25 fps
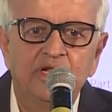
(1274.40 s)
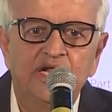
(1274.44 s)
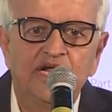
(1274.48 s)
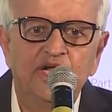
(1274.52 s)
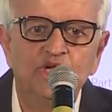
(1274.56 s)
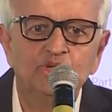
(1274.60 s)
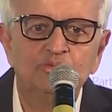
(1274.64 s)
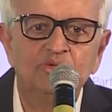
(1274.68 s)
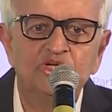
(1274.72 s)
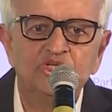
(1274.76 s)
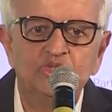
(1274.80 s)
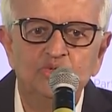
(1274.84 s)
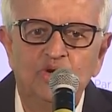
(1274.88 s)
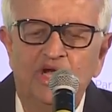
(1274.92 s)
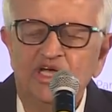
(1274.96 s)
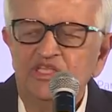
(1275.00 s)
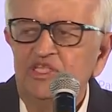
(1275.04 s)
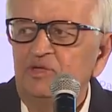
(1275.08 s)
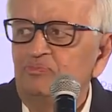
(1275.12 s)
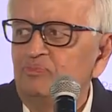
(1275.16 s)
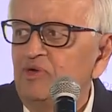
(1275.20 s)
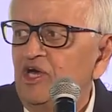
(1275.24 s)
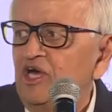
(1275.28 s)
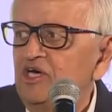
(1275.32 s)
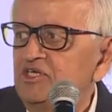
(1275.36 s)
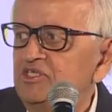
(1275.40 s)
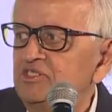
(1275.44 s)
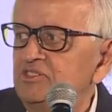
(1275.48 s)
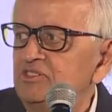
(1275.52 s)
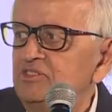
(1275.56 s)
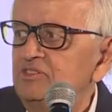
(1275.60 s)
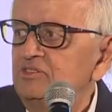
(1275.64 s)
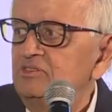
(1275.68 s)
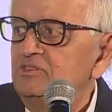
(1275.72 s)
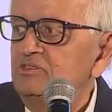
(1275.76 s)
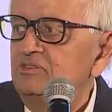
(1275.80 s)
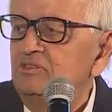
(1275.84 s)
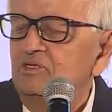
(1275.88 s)
and you may join a
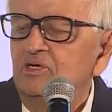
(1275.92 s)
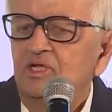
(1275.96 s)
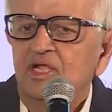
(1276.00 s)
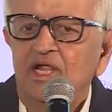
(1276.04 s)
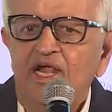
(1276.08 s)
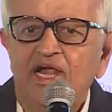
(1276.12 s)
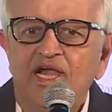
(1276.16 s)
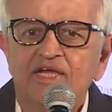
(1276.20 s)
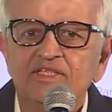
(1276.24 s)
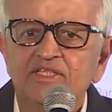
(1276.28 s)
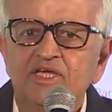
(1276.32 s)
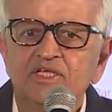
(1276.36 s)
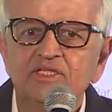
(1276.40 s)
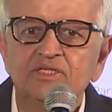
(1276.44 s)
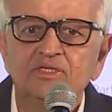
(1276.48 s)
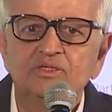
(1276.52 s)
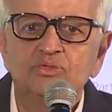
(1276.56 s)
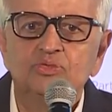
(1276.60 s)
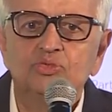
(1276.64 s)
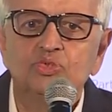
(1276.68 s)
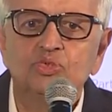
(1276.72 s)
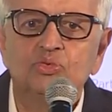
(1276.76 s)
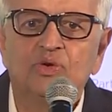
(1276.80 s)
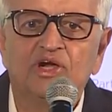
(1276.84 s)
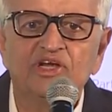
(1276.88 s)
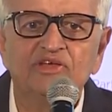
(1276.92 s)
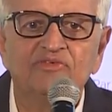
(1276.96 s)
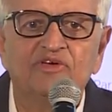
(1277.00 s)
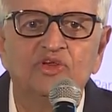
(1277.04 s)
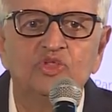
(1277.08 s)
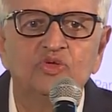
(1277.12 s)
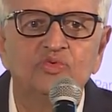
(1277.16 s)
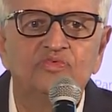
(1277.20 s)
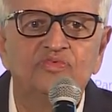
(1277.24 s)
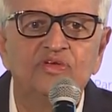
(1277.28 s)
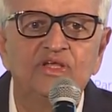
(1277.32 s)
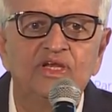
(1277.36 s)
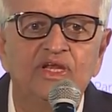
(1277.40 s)
party and then do whatever
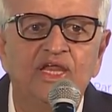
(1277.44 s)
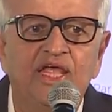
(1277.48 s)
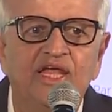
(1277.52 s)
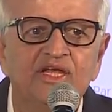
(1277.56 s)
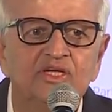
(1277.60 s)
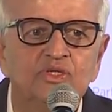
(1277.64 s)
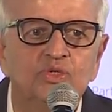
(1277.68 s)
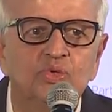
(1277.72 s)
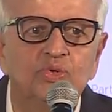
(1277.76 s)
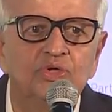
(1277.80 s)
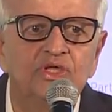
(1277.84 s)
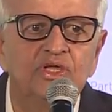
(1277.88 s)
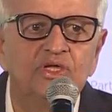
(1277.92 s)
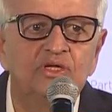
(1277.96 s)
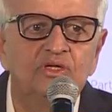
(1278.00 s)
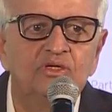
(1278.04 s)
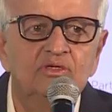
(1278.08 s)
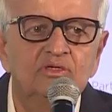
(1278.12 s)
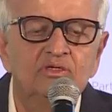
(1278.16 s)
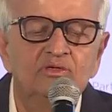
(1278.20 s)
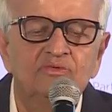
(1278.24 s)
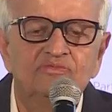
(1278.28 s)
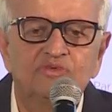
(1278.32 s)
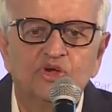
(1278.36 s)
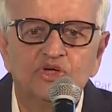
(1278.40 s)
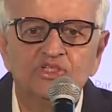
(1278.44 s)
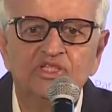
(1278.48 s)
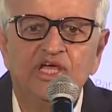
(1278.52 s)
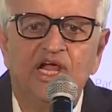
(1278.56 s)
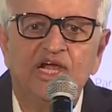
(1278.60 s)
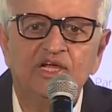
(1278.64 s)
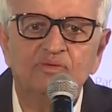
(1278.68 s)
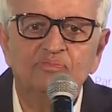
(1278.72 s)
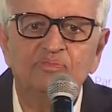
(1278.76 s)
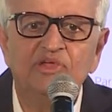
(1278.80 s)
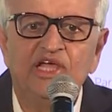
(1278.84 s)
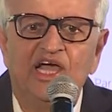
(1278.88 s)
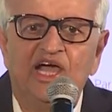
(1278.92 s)
you feel like doing for
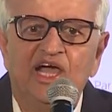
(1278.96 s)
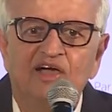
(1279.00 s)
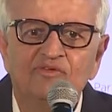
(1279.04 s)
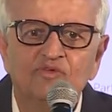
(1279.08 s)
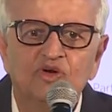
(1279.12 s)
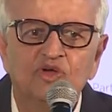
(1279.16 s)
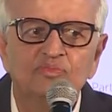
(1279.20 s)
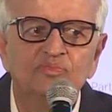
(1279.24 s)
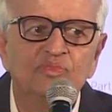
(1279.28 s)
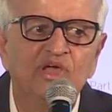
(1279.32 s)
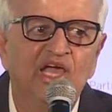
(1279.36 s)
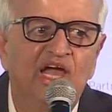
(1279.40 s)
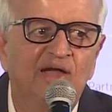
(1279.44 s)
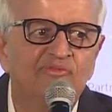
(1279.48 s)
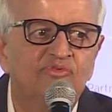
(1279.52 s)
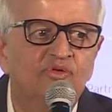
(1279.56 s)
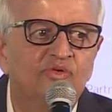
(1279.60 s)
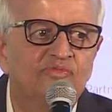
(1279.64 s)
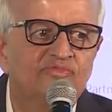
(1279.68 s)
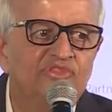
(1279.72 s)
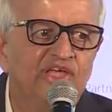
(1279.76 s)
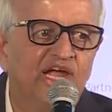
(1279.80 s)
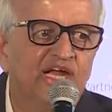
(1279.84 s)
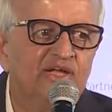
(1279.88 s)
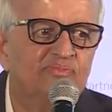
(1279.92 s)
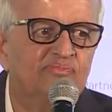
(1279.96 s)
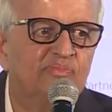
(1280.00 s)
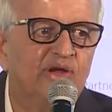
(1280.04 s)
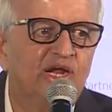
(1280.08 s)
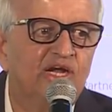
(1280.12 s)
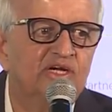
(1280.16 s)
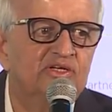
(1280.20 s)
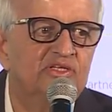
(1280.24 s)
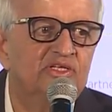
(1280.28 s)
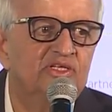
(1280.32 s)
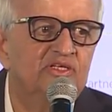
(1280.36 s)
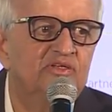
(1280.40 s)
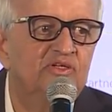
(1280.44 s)
that behalf, on behalf of that
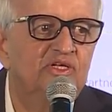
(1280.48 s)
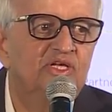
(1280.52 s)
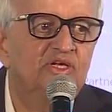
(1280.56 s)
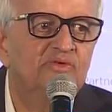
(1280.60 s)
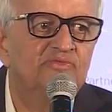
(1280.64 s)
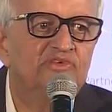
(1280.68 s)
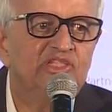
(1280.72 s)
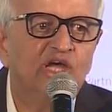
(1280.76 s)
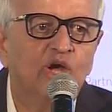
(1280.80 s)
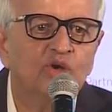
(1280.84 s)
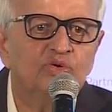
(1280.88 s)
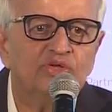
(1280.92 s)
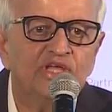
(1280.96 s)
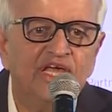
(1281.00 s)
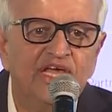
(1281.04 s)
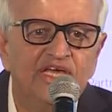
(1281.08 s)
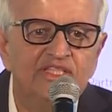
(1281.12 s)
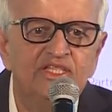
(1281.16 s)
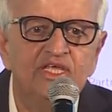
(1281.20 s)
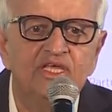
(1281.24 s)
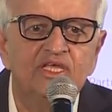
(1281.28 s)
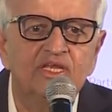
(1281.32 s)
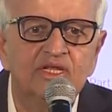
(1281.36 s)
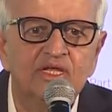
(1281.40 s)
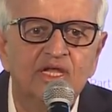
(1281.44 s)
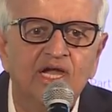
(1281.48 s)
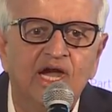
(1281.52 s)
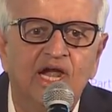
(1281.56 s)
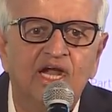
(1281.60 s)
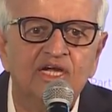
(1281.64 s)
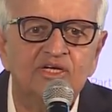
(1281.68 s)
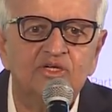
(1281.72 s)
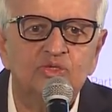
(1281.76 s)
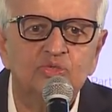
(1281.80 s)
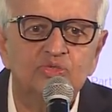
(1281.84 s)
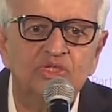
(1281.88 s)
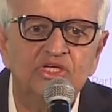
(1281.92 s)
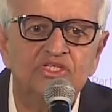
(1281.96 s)
party without any
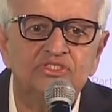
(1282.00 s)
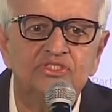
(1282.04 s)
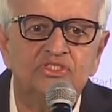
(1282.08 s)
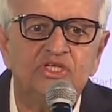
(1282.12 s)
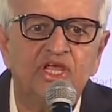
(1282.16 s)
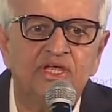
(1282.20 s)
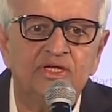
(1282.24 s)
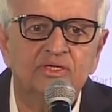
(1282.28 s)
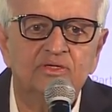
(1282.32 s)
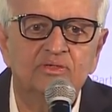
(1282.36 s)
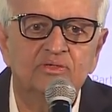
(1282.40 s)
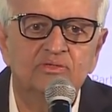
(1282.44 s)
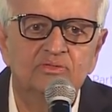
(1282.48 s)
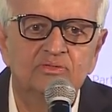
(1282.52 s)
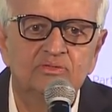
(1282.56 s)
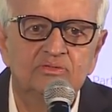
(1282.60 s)
regard to the state